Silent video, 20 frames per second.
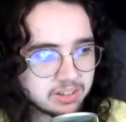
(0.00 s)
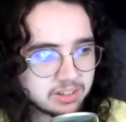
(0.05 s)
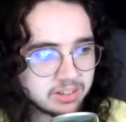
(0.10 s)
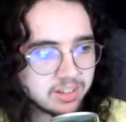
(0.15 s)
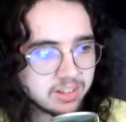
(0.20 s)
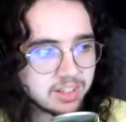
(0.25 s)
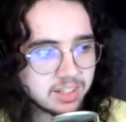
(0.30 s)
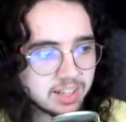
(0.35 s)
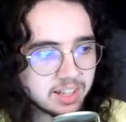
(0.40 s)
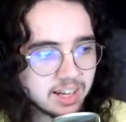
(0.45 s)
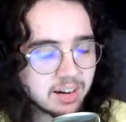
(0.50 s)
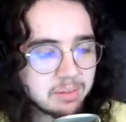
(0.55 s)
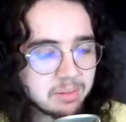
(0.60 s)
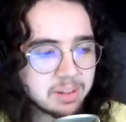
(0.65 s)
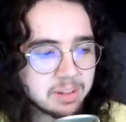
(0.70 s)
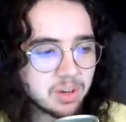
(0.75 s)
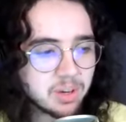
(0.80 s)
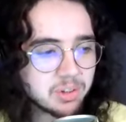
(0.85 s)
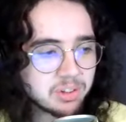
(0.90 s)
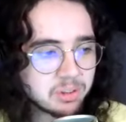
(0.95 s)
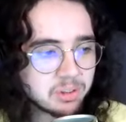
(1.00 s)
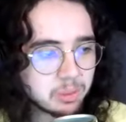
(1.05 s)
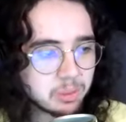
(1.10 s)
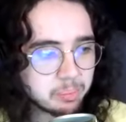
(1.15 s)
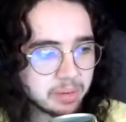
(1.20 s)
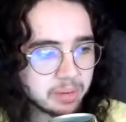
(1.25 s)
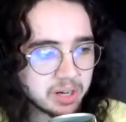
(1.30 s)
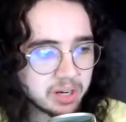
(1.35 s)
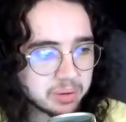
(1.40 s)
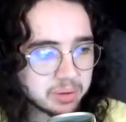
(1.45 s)
didn't get? I mean, those are the
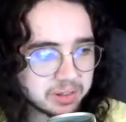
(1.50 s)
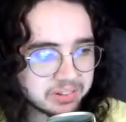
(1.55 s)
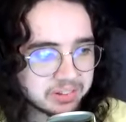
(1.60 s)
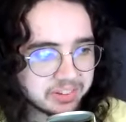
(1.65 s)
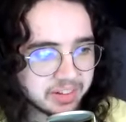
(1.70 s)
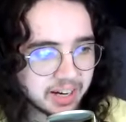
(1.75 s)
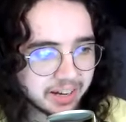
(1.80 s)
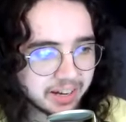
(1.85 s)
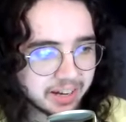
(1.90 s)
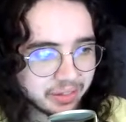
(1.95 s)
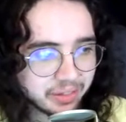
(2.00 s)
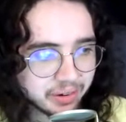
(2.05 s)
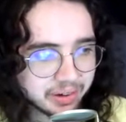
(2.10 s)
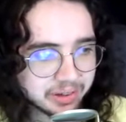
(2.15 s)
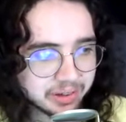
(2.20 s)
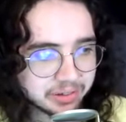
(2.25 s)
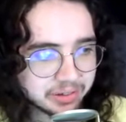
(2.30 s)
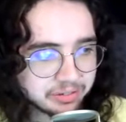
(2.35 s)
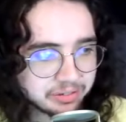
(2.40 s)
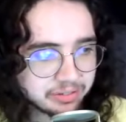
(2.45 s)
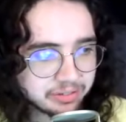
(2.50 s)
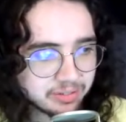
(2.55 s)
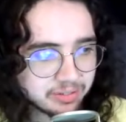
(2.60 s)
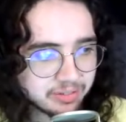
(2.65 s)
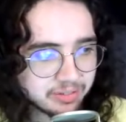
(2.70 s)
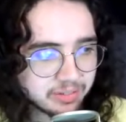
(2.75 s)
big ones that I thought of.